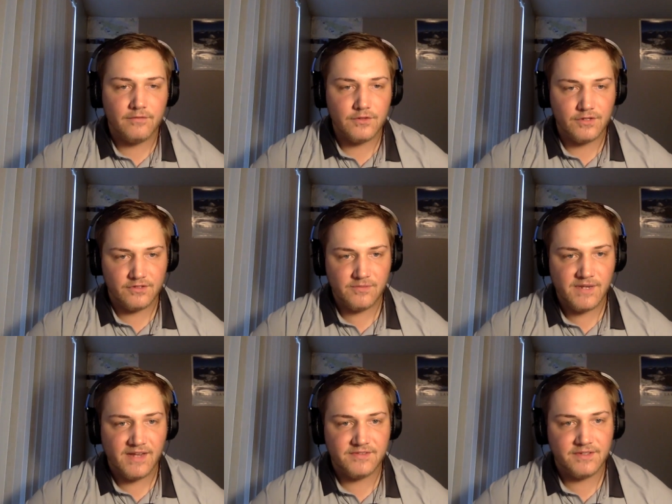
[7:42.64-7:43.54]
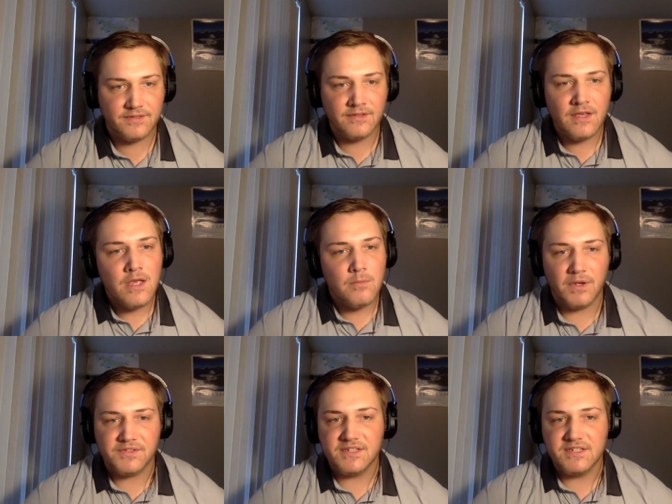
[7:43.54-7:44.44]
Utah gymnastics.
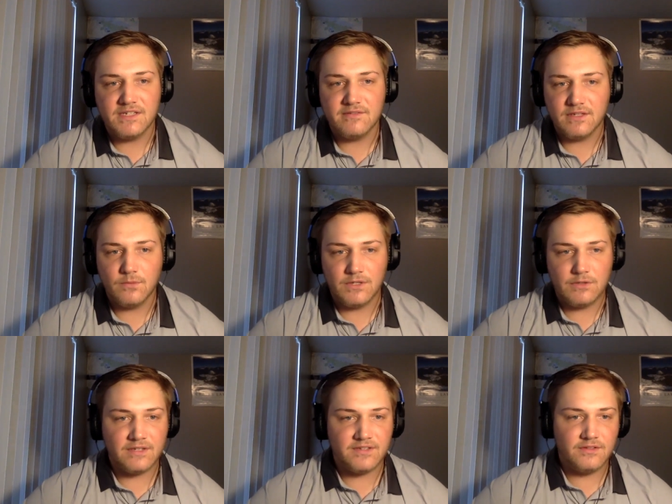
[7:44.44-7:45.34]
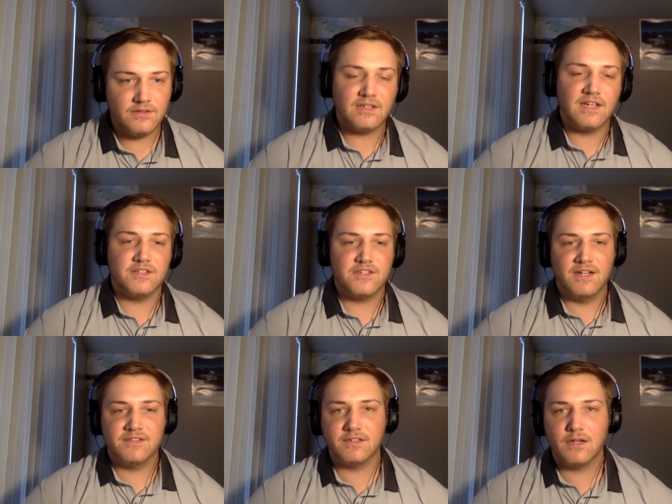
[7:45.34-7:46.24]
Must see TV when you get the
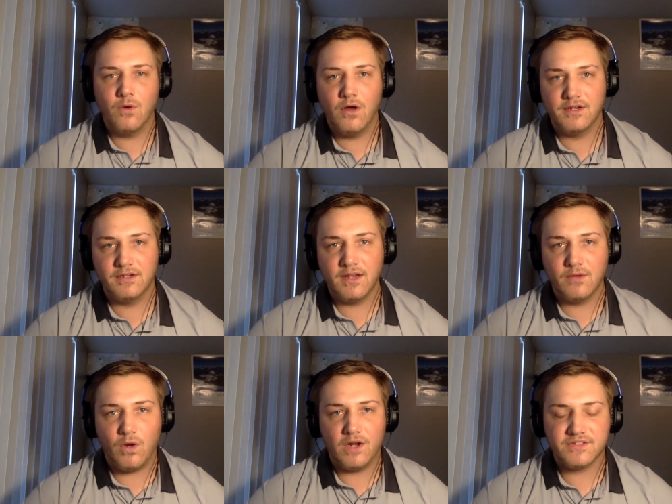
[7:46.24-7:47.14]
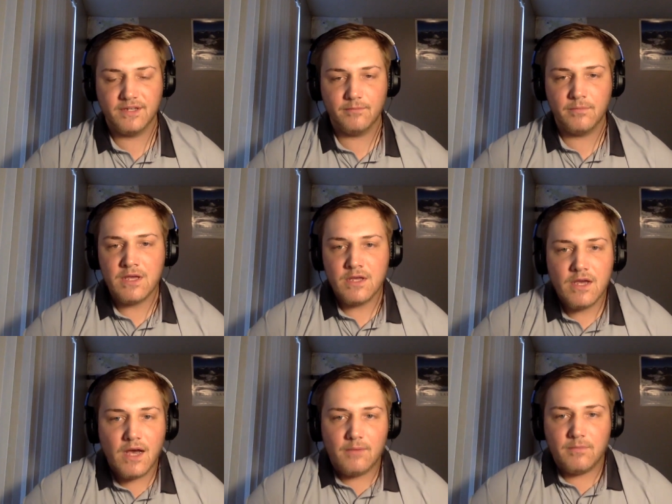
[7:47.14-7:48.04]
chance to go on and watch them.
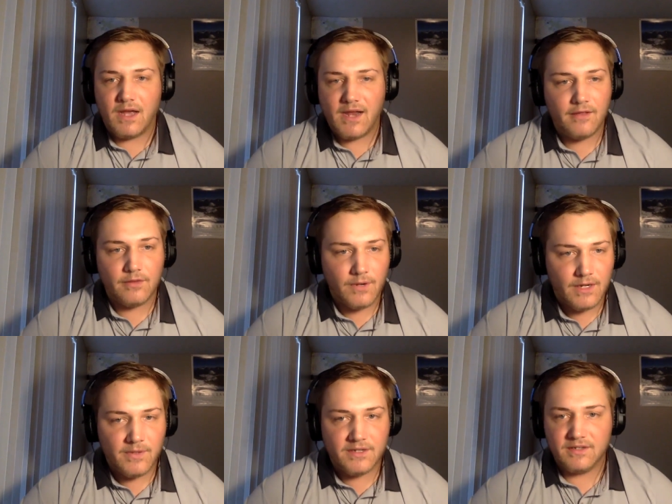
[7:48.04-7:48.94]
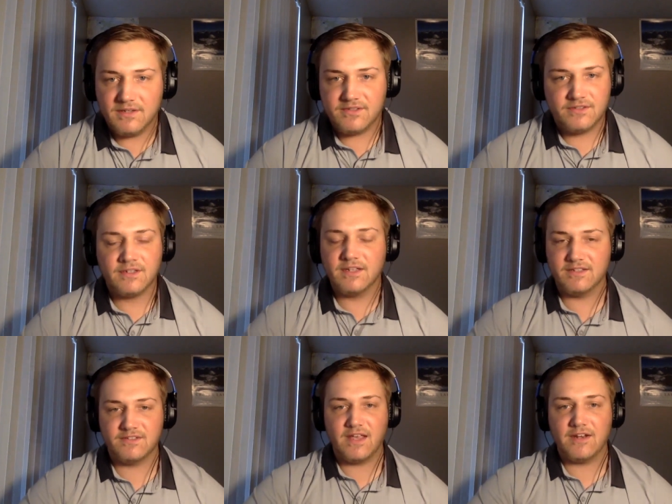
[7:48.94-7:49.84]
I highly recommend it.
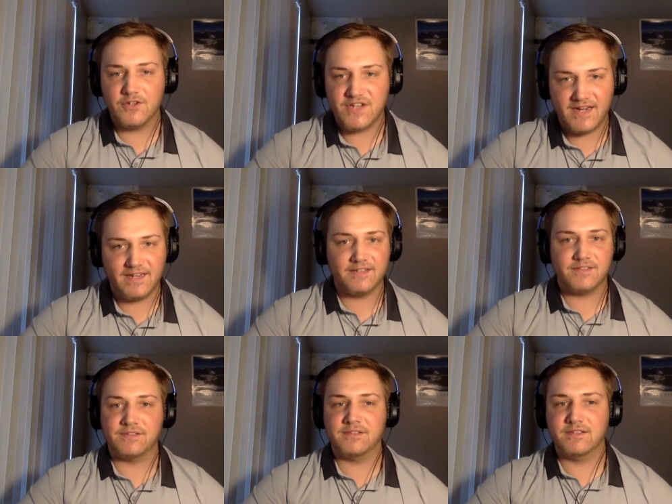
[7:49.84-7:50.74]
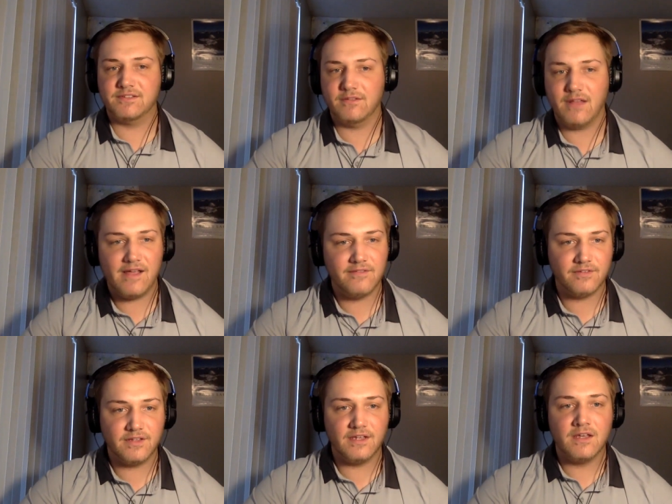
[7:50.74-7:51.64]
It's energetic. It's
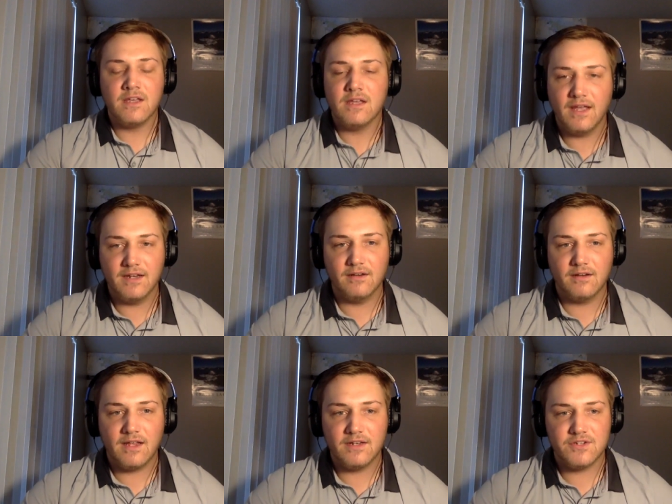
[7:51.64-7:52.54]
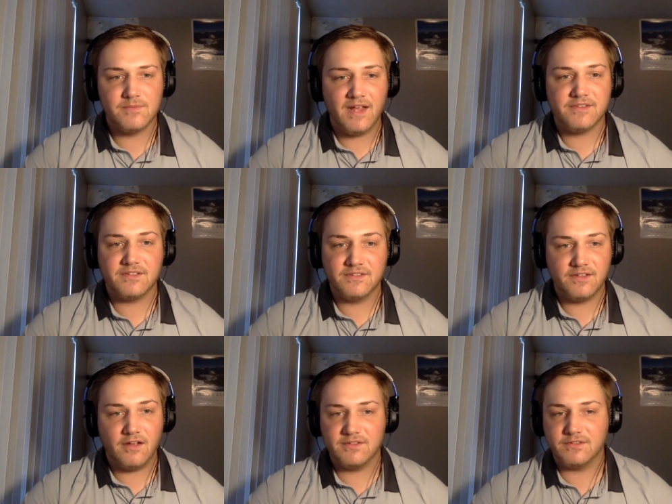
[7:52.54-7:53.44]
lively, and gymnastics is
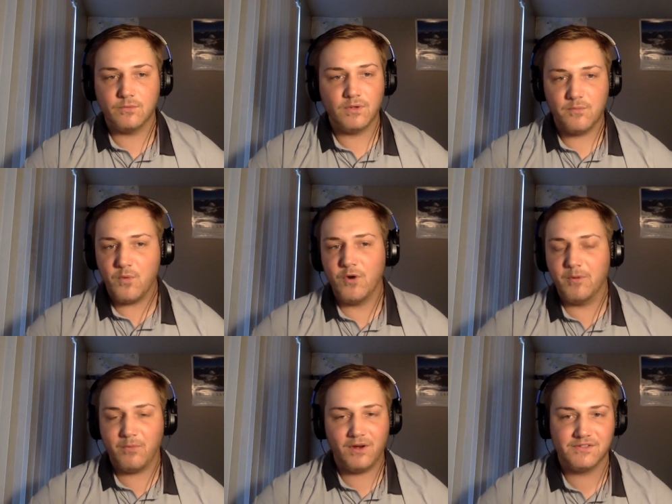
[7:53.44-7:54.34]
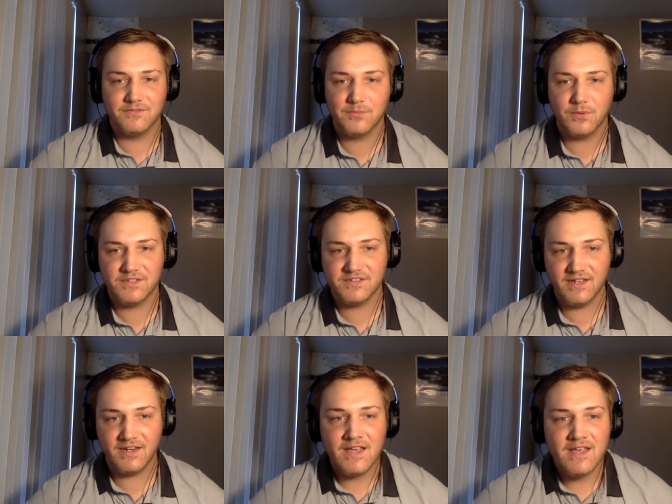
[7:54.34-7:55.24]
honestly one of the more impressive sports that